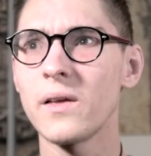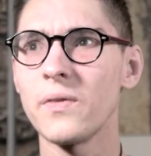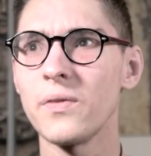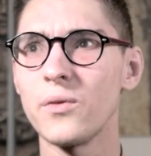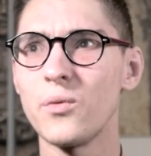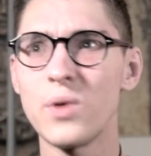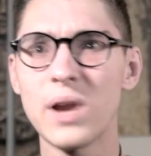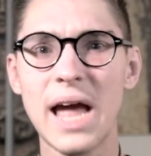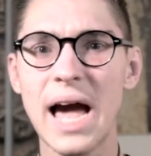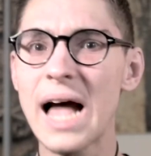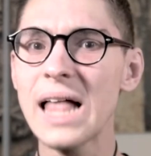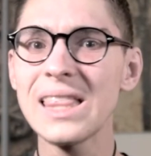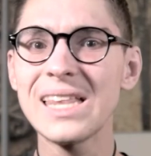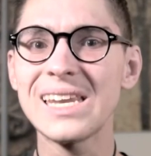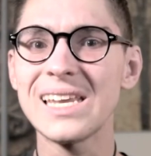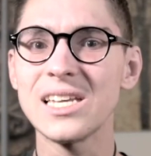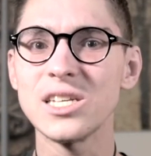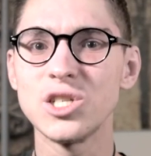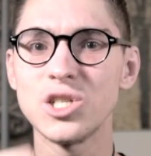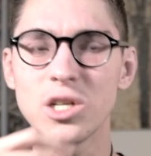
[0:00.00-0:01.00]

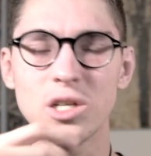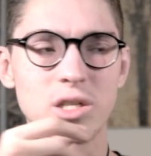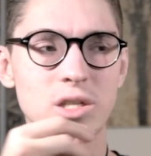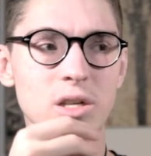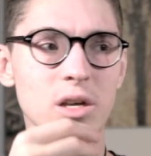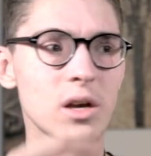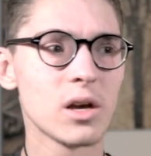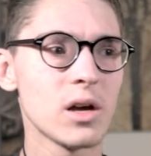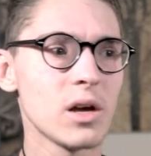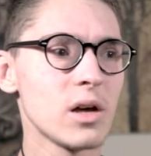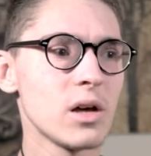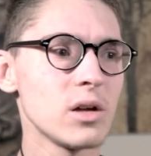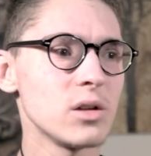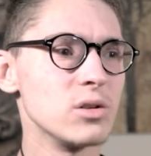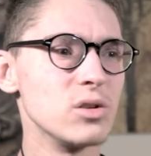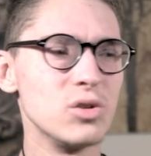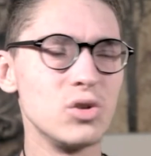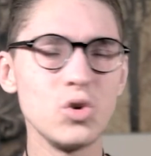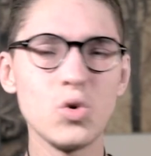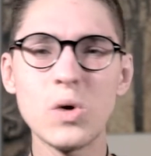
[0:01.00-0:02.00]
reality is just
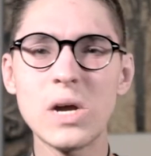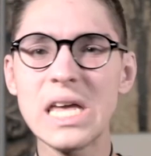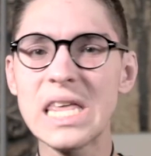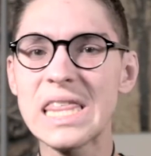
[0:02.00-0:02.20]
doing